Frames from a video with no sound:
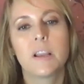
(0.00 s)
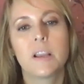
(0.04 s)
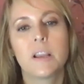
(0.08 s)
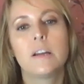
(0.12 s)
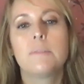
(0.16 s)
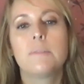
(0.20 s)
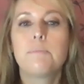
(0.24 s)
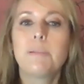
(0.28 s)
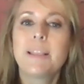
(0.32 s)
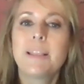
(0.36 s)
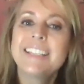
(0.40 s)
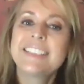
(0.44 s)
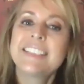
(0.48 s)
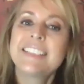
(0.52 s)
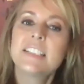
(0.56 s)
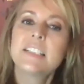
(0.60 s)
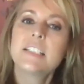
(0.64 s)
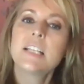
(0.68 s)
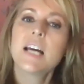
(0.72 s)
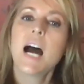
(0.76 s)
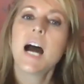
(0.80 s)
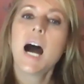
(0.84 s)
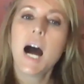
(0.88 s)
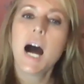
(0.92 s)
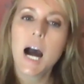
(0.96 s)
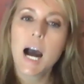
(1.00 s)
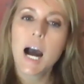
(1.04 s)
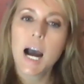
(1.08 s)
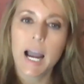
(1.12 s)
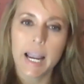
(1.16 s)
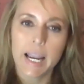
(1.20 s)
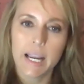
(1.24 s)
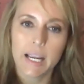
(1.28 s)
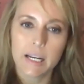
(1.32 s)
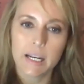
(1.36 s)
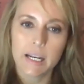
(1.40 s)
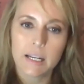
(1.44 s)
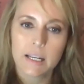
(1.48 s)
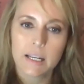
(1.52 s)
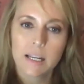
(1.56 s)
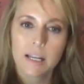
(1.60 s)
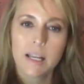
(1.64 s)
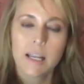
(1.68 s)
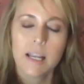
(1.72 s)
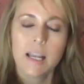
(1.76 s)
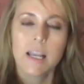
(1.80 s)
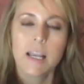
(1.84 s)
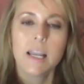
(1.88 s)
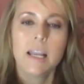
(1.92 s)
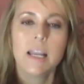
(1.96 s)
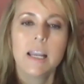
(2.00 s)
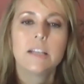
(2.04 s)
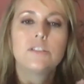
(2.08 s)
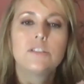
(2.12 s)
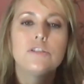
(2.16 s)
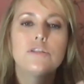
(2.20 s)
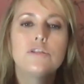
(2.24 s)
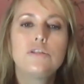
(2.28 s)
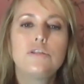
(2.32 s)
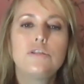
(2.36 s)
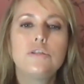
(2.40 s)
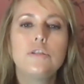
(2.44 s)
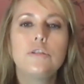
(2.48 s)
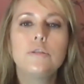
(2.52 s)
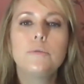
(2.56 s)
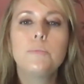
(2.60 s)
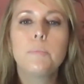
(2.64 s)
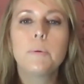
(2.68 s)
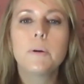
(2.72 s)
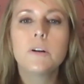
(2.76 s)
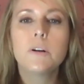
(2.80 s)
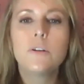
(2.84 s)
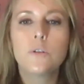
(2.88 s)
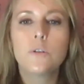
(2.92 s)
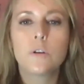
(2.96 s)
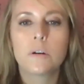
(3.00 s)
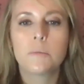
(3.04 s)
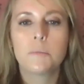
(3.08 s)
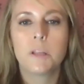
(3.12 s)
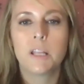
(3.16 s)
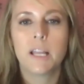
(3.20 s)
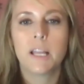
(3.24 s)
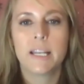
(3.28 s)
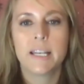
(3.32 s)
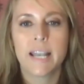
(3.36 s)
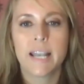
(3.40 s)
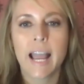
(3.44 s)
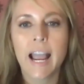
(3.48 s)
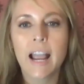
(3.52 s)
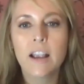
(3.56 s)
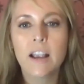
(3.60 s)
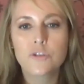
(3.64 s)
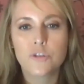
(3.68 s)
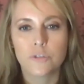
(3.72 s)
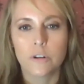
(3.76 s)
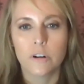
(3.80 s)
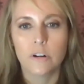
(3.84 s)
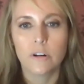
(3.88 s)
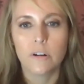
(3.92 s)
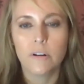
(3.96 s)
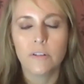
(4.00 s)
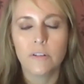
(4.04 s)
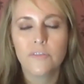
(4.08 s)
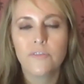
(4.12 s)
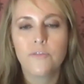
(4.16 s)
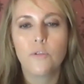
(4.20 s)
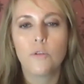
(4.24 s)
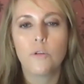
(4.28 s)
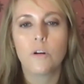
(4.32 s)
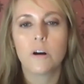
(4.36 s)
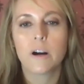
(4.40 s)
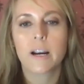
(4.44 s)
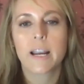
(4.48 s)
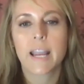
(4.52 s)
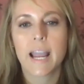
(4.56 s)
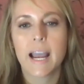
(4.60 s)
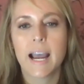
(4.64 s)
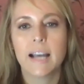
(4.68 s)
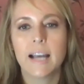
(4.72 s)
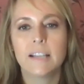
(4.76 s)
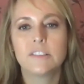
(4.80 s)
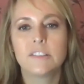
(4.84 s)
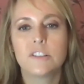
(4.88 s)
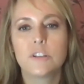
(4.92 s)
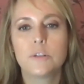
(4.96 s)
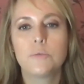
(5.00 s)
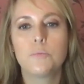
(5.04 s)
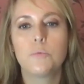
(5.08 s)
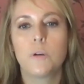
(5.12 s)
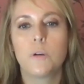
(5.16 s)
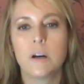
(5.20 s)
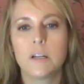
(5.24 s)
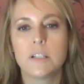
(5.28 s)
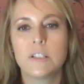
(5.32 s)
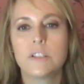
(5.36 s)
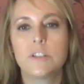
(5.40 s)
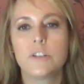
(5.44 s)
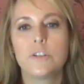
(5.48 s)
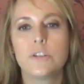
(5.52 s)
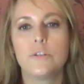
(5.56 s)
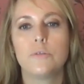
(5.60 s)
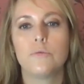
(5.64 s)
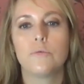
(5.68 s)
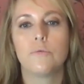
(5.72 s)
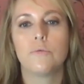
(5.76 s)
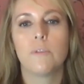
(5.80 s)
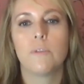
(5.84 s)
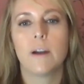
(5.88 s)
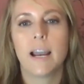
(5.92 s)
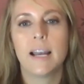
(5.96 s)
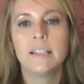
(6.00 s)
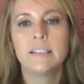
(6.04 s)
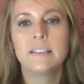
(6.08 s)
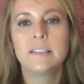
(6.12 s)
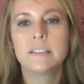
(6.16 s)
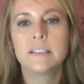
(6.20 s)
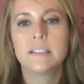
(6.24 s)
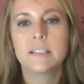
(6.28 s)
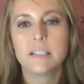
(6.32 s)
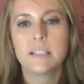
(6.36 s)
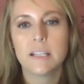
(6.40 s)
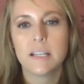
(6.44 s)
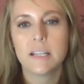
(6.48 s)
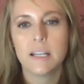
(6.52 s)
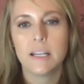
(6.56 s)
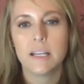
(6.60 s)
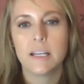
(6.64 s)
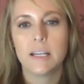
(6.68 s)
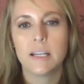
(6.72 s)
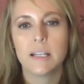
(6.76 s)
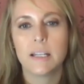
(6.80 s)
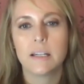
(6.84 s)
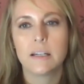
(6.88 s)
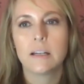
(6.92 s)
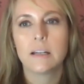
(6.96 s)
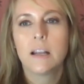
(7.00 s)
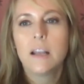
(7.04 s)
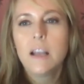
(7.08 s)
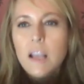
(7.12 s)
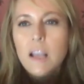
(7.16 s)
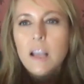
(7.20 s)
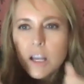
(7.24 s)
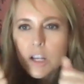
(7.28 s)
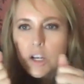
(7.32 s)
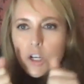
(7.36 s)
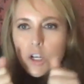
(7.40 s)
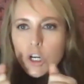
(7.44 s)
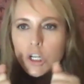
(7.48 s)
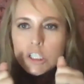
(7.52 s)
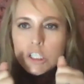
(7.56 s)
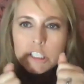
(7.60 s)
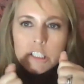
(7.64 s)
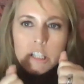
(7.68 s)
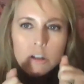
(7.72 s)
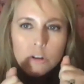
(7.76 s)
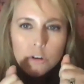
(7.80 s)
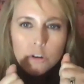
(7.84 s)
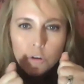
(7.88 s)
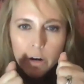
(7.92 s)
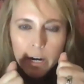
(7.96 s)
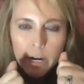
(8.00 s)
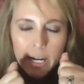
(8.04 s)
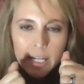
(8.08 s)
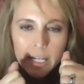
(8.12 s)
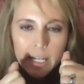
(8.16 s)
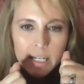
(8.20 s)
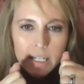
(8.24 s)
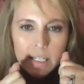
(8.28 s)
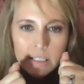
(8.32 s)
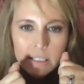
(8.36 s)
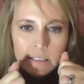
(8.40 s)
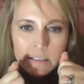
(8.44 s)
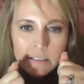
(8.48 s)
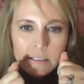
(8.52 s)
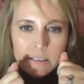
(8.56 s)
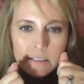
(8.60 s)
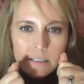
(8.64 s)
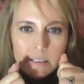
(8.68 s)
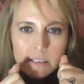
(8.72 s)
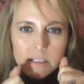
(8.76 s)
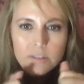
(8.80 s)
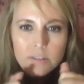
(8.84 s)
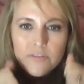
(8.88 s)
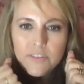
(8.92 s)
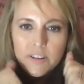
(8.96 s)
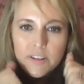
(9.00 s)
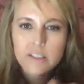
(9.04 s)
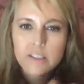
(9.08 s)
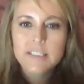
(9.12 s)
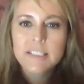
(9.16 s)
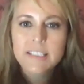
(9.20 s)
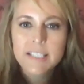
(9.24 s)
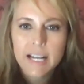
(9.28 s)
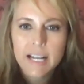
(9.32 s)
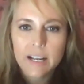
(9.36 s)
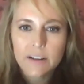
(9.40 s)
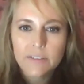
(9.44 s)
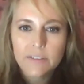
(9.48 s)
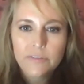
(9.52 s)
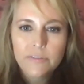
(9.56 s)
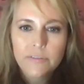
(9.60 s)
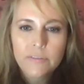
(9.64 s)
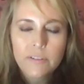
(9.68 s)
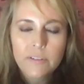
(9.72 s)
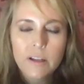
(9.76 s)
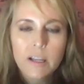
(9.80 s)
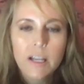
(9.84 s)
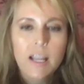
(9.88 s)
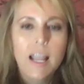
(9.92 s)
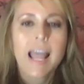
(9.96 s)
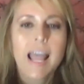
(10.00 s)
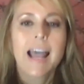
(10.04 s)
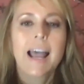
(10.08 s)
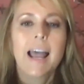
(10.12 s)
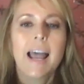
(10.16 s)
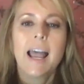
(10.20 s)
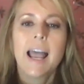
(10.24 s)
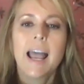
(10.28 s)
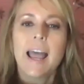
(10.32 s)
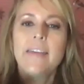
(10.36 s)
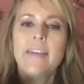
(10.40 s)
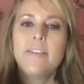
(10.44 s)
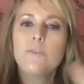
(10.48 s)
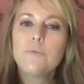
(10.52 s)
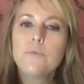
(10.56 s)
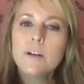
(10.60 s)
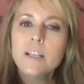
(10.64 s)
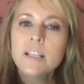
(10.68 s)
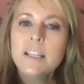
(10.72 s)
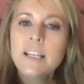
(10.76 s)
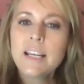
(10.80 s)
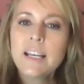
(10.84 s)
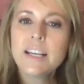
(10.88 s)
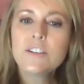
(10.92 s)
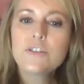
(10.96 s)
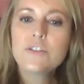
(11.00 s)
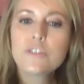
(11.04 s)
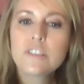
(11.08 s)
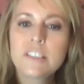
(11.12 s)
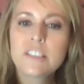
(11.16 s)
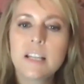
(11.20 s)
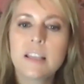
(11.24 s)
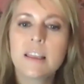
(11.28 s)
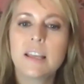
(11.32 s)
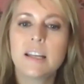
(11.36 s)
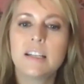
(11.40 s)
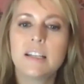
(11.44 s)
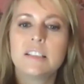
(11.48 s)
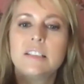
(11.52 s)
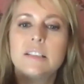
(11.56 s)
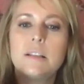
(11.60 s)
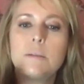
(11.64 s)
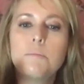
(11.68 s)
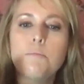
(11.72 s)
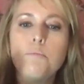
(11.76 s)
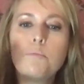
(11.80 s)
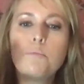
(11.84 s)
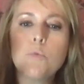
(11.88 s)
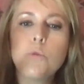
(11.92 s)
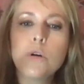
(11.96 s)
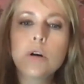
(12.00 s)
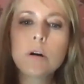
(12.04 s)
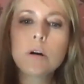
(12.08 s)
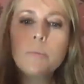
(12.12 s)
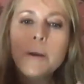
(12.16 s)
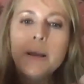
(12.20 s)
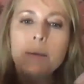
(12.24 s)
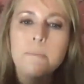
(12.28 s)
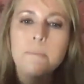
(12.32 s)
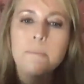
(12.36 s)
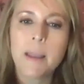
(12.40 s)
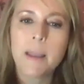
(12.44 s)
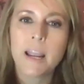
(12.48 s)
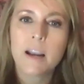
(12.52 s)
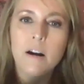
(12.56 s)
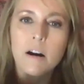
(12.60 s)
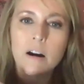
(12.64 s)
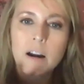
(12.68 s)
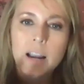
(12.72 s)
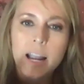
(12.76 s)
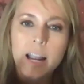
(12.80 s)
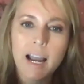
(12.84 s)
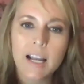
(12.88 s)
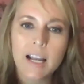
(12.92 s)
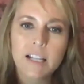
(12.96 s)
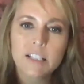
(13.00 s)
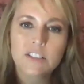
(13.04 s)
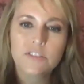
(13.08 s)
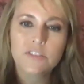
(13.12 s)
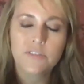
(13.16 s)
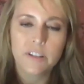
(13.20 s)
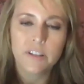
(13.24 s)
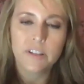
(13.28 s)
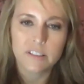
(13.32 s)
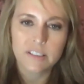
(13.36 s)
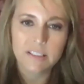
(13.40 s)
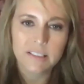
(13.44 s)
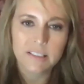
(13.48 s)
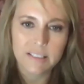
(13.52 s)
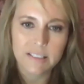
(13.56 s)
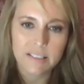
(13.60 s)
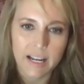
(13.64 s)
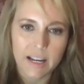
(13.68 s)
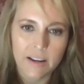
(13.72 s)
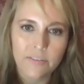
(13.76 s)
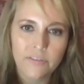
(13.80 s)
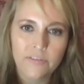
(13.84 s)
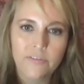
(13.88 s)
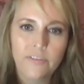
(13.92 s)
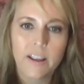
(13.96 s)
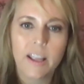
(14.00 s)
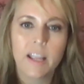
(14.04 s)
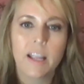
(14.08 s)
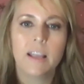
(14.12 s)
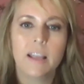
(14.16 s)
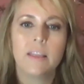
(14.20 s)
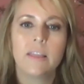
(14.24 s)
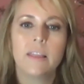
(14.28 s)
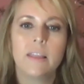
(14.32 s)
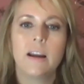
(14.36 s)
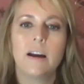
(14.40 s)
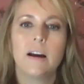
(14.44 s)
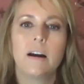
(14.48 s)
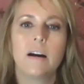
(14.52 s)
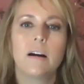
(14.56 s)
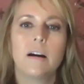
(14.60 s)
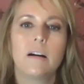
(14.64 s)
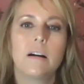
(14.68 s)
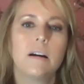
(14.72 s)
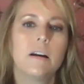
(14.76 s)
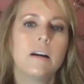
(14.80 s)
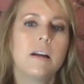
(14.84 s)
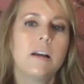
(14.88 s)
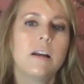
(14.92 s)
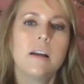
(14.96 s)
Places to hide. It's super normal and natural for cats to want to rest in nooks and crannies to feel safe. And really interesting thing is, the more we make our cats feel safe in their,